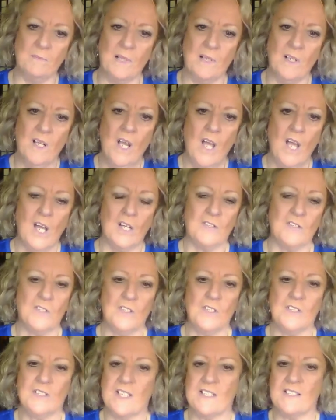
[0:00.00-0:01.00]
but as
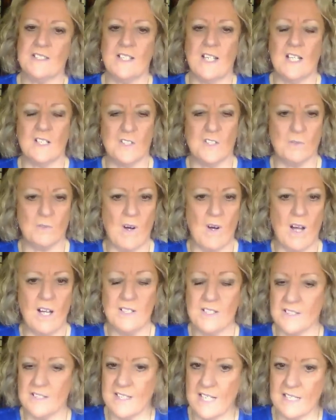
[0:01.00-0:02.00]
soon as they start to
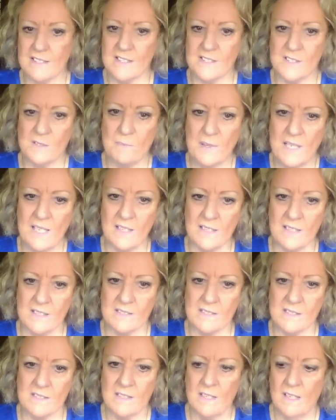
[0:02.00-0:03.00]
write it, that
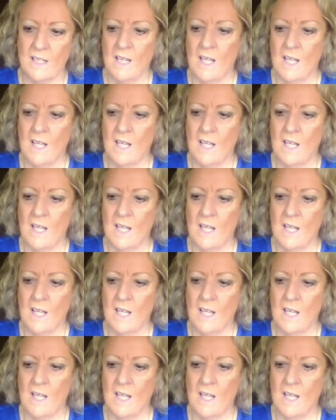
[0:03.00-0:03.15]
disappears.